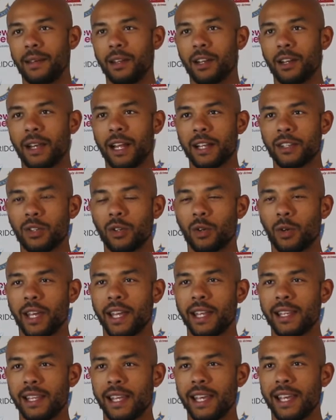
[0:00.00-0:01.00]
You know, lads not
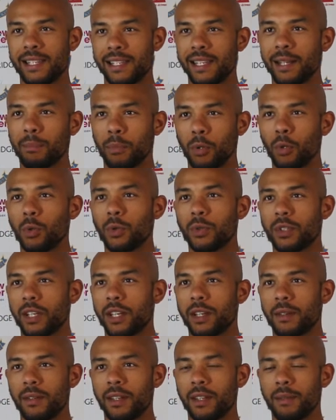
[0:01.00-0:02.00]
hitting balls
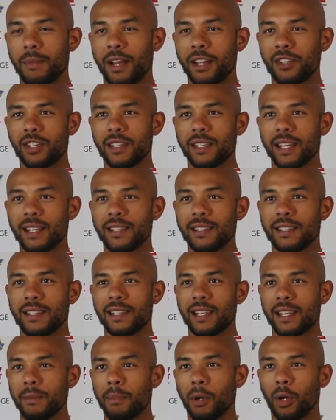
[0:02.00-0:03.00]
at match
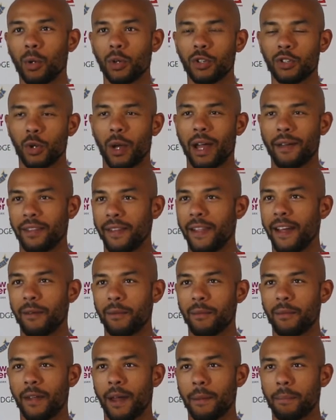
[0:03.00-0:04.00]
intensity, bowlers not having
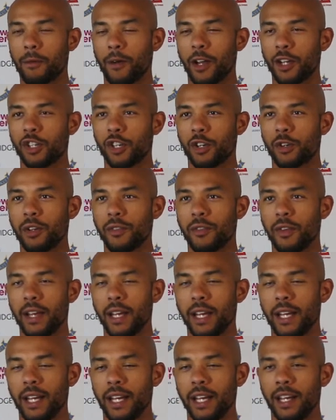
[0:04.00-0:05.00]
that pressure
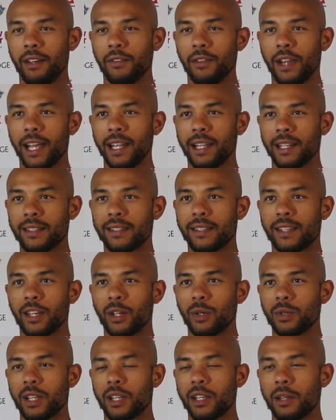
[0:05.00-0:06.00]
of nailing
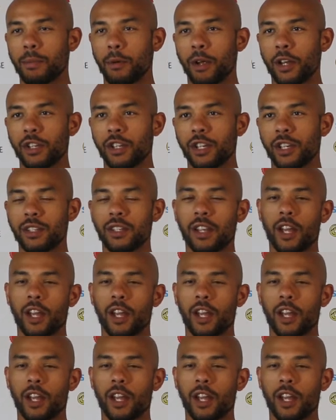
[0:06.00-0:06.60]
skills under pressure.